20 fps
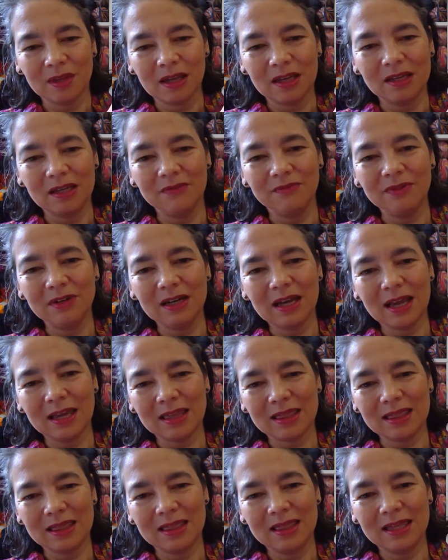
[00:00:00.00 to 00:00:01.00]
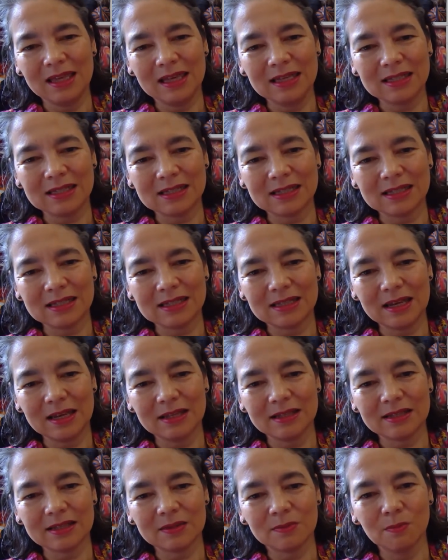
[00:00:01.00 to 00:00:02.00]
And even like this,
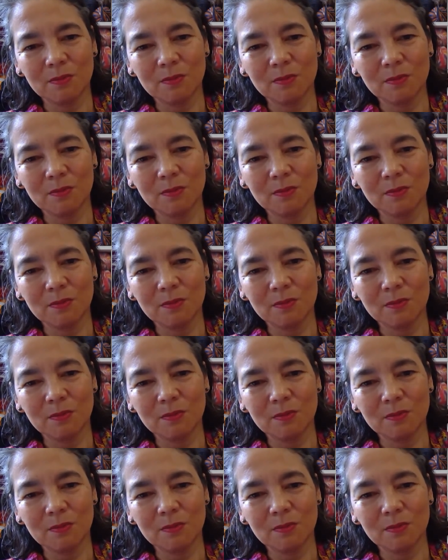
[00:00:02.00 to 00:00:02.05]
it's